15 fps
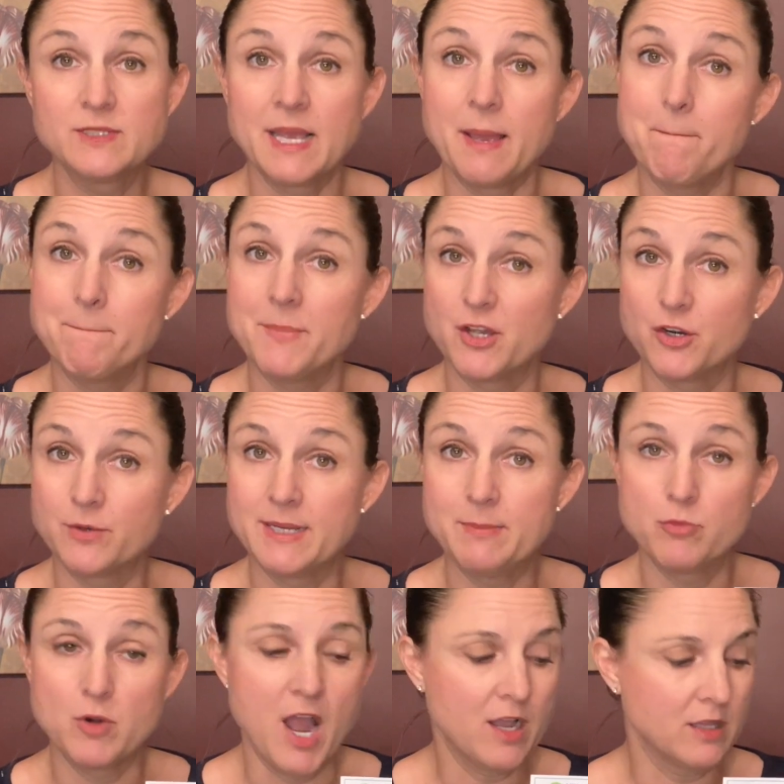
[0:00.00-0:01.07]
and buttery
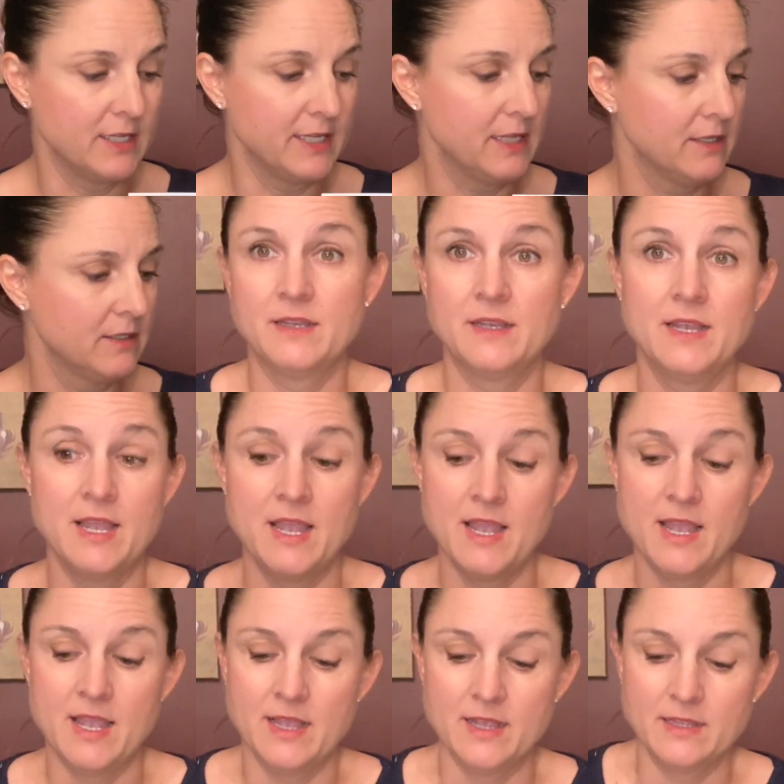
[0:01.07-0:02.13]
broccoli.
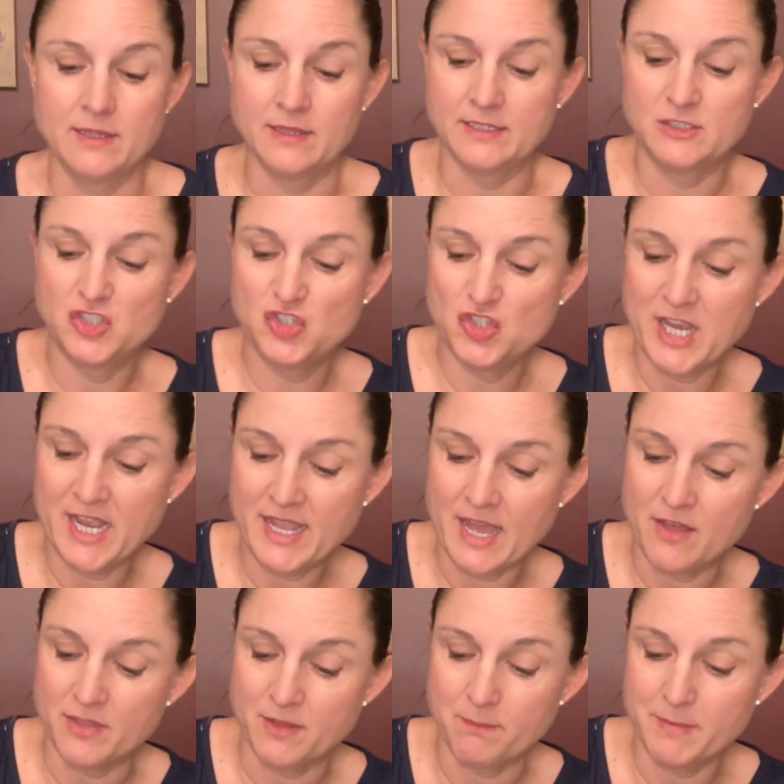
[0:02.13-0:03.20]
Let's check out the
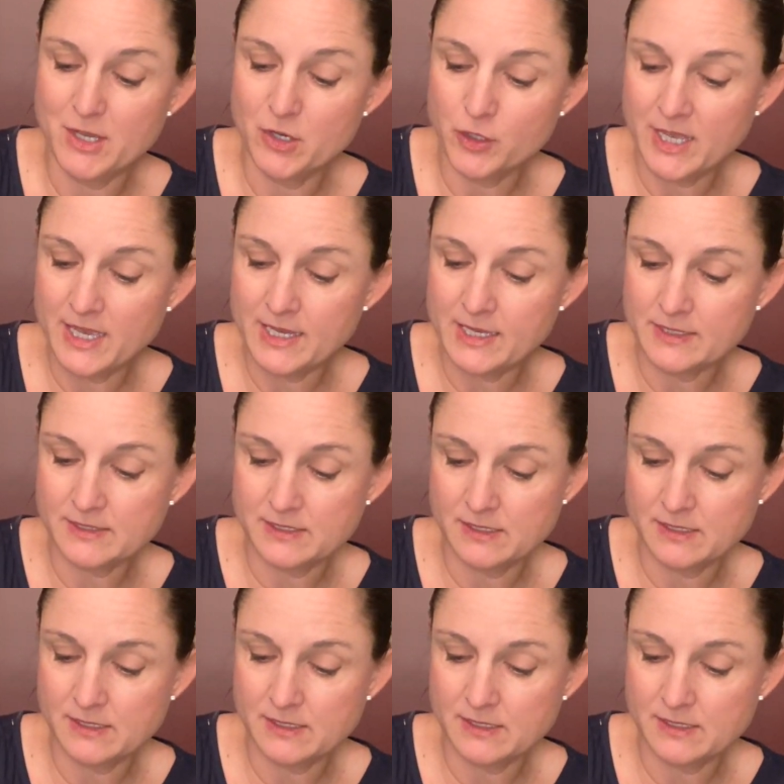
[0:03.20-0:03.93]
meal kit.